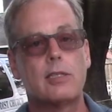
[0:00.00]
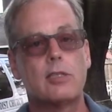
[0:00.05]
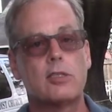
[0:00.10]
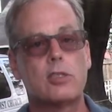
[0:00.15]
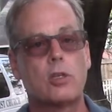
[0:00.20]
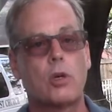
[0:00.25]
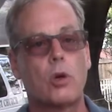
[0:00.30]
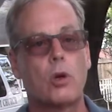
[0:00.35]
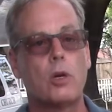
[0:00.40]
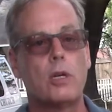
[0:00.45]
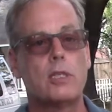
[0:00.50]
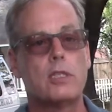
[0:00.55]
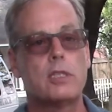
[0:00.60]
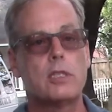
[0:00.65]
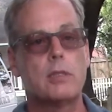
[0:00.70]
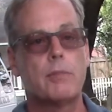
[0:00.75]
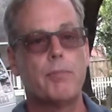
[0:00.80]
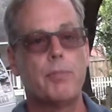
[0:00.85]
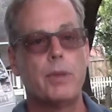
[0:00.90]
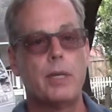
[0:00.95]

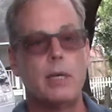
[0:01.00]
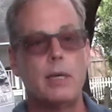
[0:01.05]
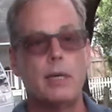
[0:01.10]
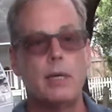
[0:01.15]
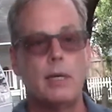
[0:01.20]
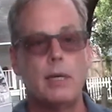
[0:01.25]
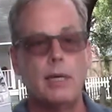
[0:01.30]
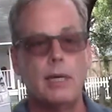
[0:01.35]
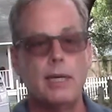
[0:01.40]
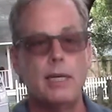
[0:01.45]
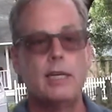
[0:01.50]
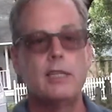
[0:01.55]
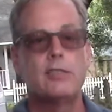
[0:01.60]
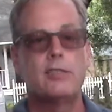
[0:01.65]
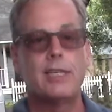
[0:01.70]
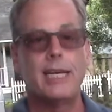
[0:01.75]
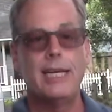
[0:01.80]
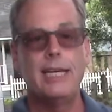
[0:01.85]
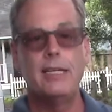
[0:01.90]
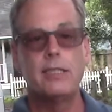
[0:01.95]
discouraged. It
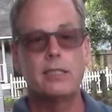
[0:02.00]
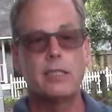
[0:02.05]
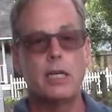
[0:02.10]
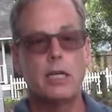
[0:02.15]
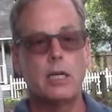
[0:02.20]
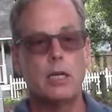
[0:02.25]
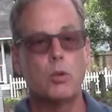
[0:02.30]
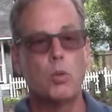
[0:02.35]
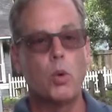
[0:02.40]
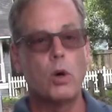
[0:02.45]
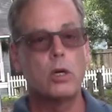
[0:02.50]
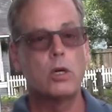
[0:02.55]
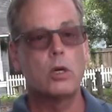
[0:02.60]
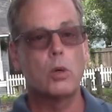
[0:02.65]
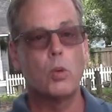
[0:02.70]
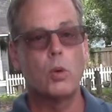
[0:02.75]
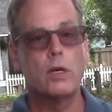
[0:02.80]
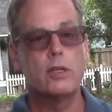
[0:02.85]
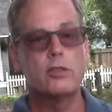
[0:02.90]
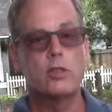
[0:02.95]
is easy to wonder
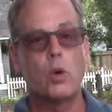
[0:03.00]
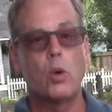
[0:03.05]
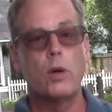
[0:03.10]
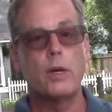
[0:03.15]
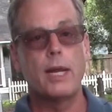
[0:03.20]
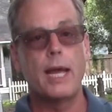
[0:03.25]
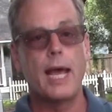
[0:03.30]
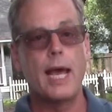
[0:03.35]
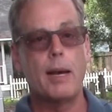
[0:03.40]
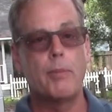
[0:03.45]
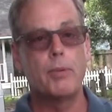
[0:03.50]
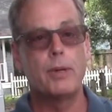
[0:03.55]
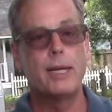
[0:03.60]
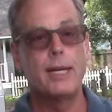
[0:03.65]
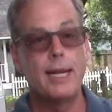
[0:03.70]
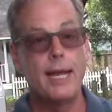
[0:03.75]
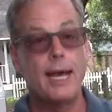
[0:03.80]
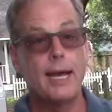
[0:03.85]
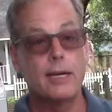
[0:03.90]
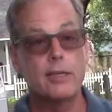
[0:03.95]
what is going to
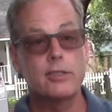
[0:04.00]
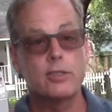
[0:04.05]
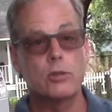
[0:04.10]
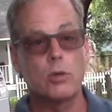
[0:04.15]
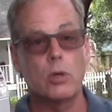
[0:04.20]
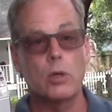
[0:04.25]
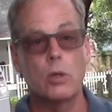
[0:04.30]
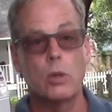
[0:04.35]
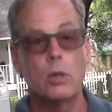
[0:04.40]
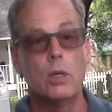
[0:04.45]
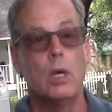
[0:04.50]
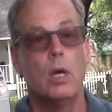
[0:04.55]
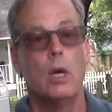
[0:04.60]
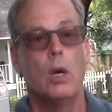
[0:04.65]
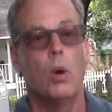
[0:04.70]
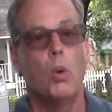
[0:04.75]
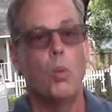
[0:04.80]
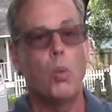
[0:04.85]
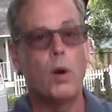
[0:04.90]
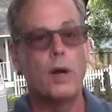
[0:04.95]
happen next, or
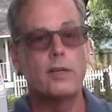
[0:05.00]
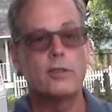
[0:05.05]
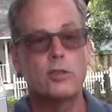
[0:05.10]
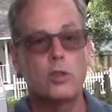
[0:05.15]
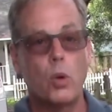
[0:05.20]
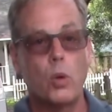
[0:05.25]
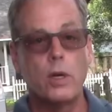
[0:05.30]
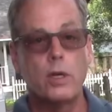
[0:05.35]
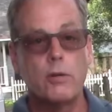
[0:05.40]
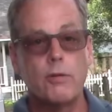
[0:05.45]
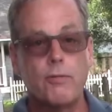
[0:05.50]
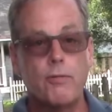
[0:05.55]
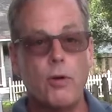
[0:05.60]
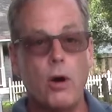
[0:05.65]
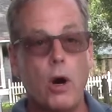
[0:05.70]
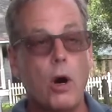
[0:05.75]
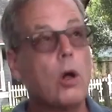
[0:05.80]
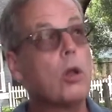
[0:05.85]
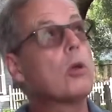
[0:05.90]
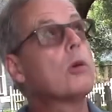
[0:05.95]
what is going to
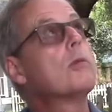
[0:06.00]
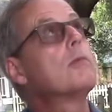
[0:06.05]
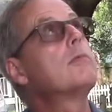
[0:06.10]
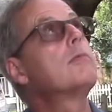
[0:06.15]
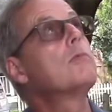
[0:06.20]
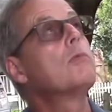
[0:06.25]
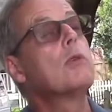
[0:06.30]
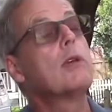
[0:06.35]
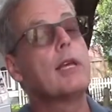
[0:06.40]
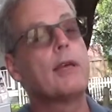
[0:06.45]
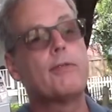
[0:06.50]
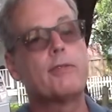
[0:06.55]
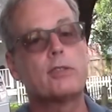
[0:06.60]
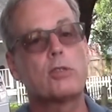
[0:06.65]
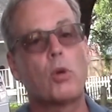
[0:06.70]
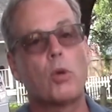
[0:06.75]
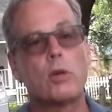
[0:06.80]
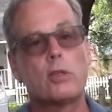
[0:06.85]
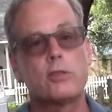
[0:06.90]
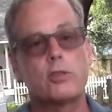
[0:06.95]
fall, or if it's
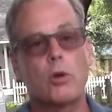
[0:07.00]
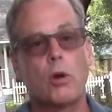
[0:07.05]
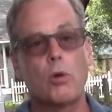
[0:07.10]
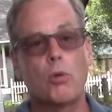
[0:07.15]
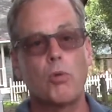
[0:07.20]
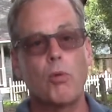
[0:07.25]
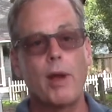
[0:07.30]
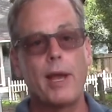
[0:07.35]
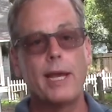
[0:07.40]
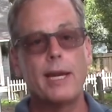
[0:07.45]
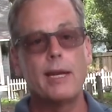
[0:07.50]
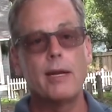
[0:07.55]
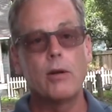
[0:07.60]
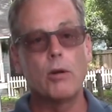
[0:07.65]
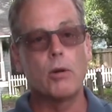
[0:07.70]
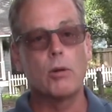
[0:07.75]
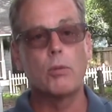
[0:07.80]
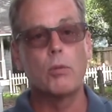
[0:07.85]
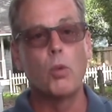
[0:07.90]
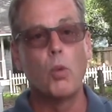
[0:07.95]
going to start raining
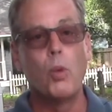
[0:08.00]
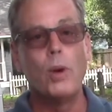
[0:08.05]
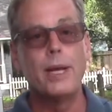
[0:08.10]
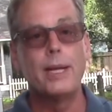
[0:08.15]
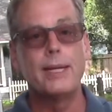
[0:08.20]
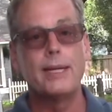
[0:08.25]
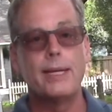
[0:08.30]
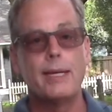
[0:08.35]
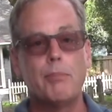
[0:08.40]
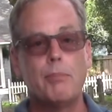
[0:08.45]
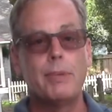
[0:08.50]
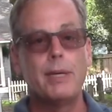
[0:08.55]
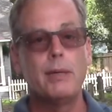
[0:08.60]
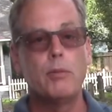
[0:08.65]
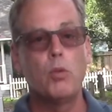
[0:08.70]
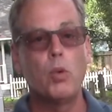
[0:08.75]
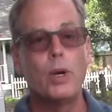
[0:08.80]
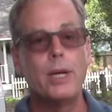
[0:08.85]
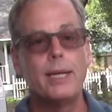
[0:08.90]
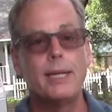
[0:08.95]
or be
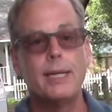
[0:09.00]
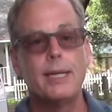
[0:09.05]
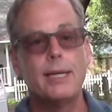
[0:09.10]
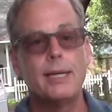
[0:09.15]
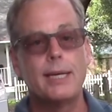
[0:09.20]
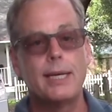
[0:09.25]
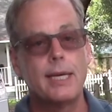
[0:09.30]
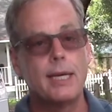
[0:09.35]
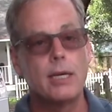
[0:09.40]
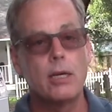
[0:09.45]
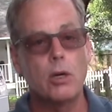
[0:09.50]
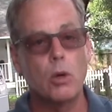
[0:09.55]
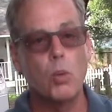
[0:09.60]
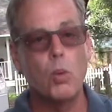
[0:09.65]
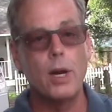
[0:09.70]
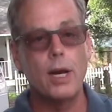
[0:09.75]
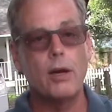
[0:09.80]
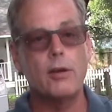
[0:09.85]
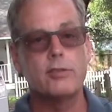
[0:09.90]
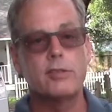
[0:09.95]
windy again, or
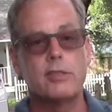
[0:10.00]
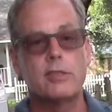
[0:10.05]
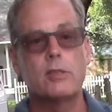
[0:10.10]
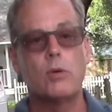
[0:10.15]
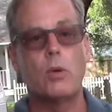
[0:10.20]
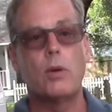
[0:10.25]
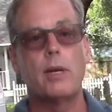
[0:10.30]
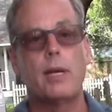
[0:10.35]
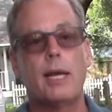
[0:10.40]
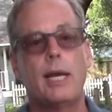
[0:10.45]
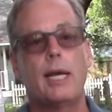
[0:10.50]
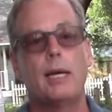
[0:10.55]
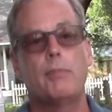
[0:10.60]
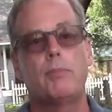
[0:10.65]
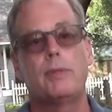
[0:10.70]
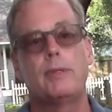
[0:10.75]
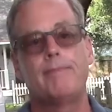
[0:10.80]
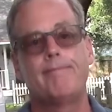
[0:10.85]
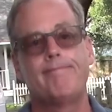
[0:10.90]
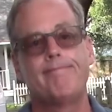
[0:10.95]
what else is going to
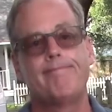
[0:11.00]
happen.